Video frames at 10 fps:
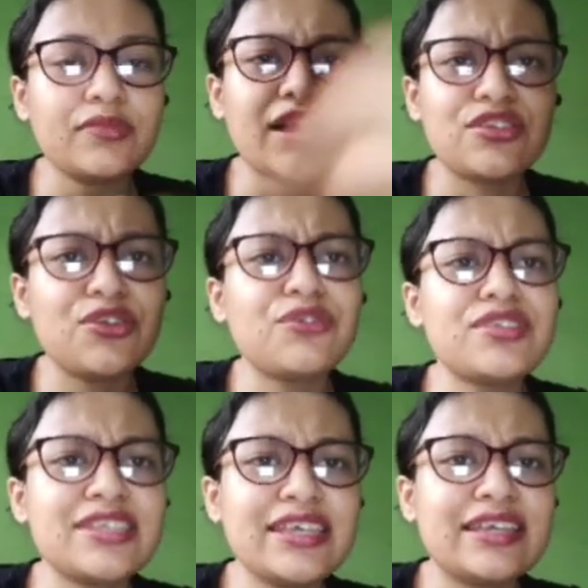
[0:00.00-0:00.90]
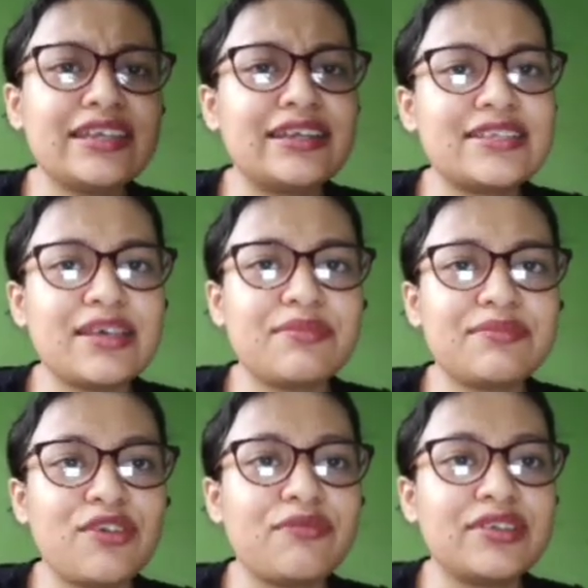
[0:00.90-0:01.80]
So you could see here some
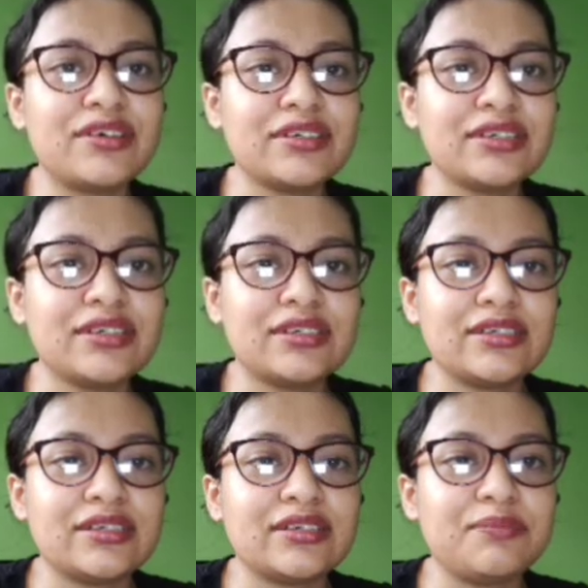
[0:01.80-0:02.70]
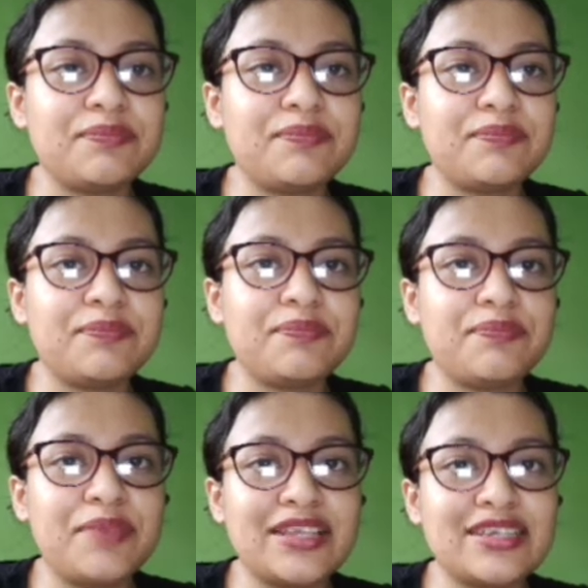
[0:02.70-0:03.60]
of the
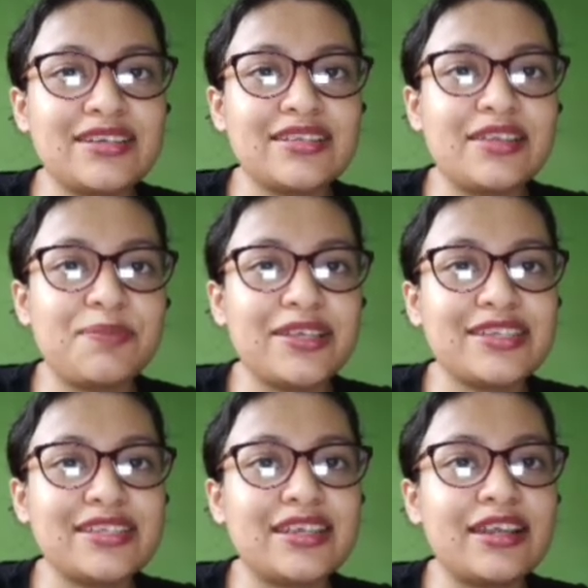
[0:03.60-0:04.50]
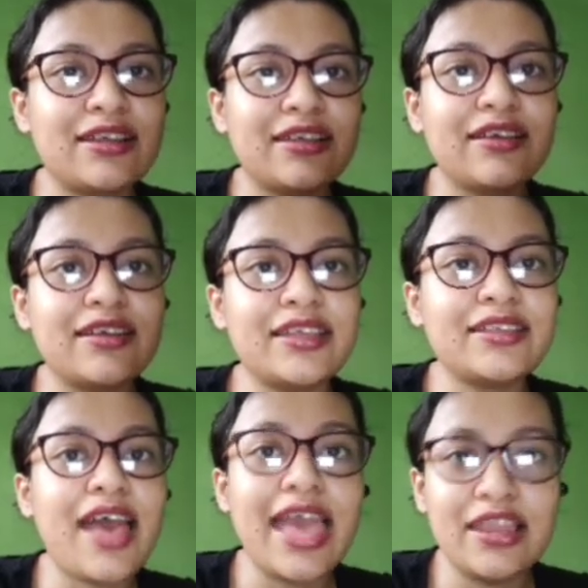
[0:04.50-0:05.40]
pictures are depicted here regarding
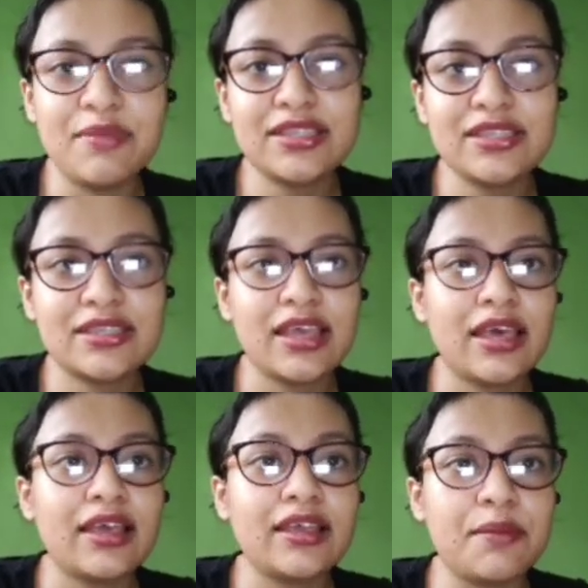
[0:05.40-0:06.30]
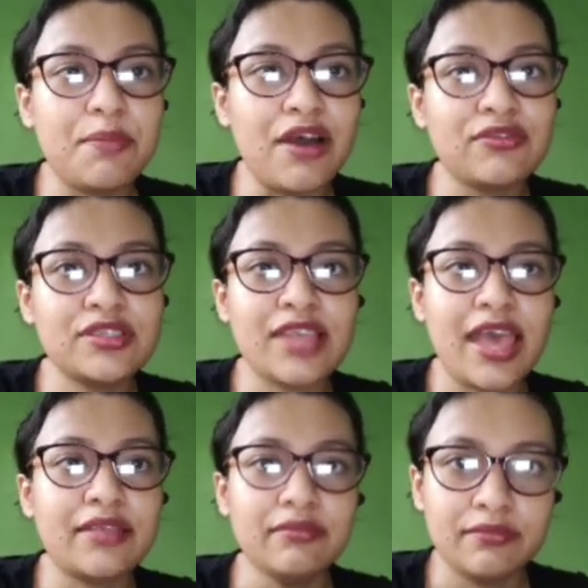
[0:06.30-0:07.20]
the elements, compounds
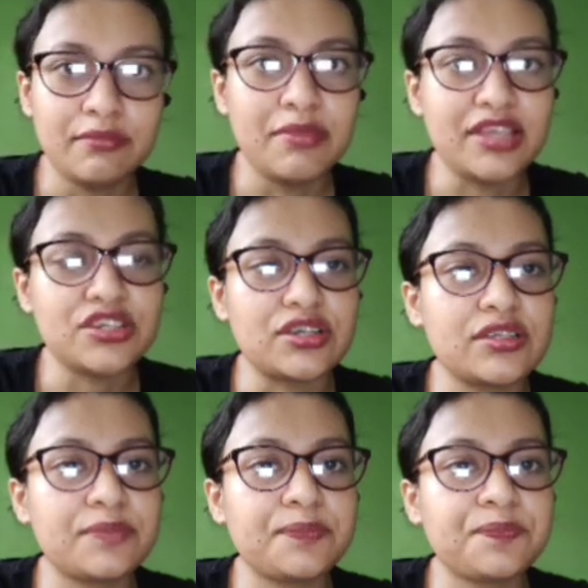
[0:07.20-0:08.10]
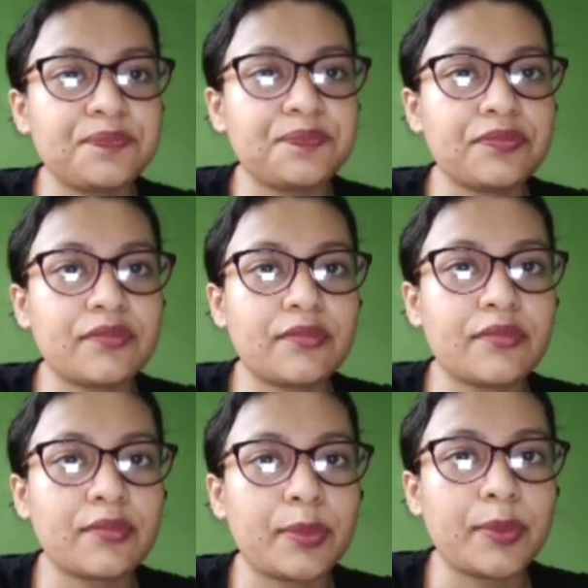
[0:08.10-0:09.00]
and mixtures.
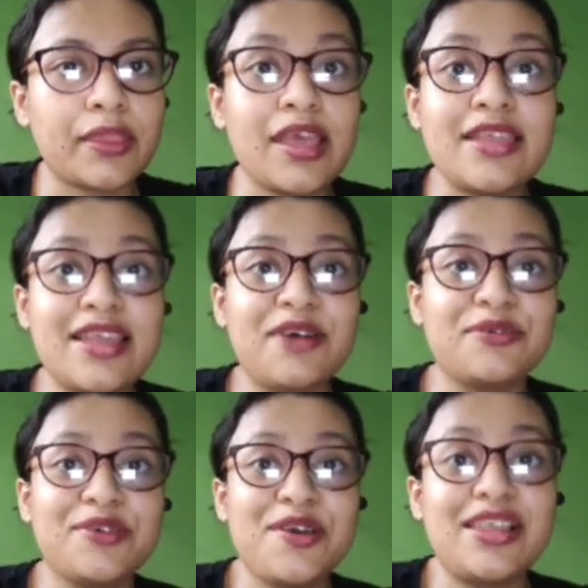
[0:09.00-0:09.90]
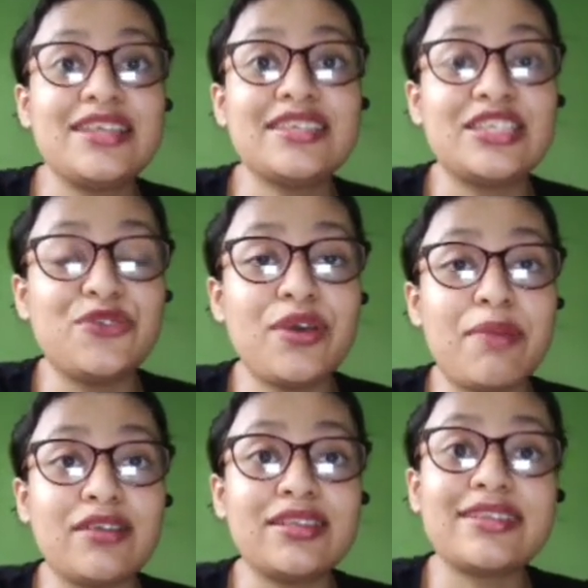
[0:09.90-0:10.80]
Now let us know
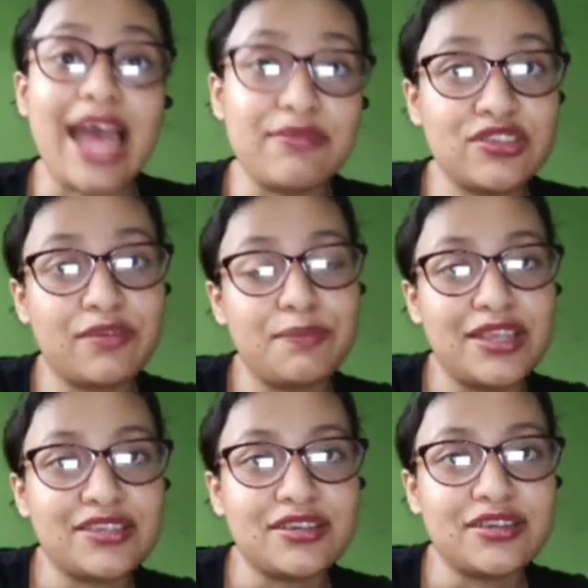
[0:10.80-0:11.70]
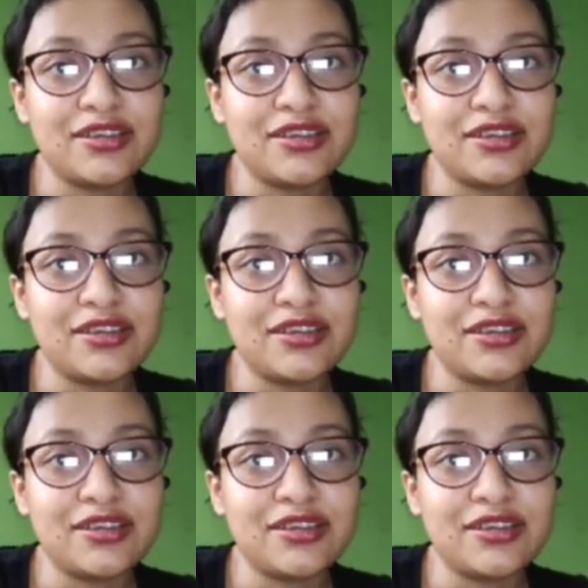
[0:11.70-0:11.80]
about the types of mixture.